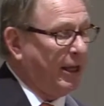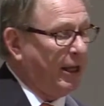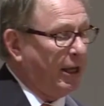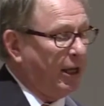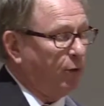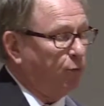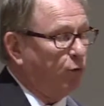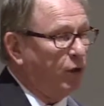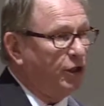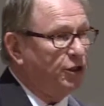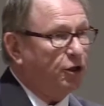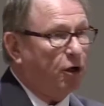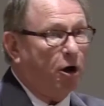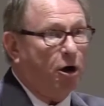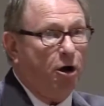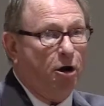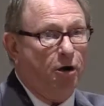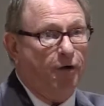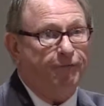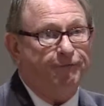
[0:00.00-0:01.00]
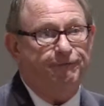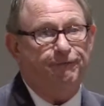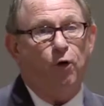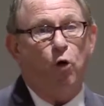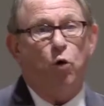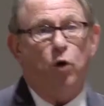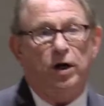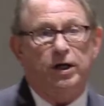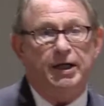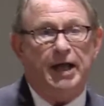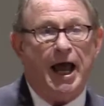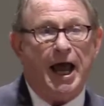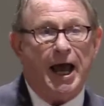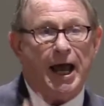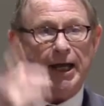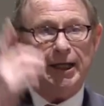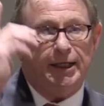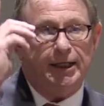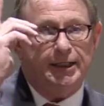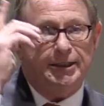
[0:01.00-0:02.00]
in which all 4
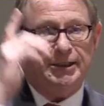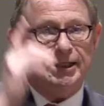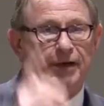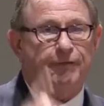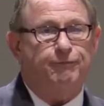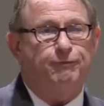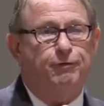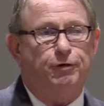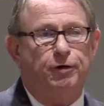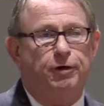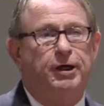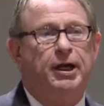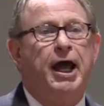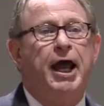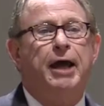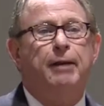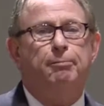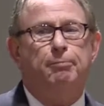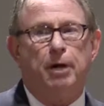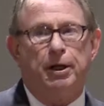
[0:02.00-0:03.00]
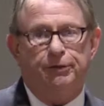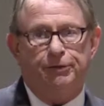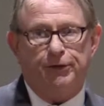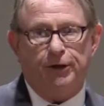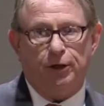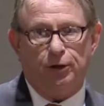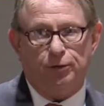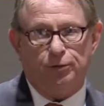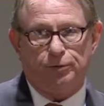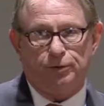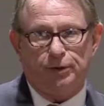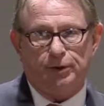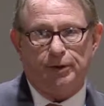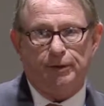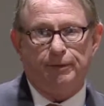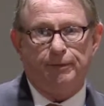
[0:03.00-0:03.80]
die except for a 9-month-old.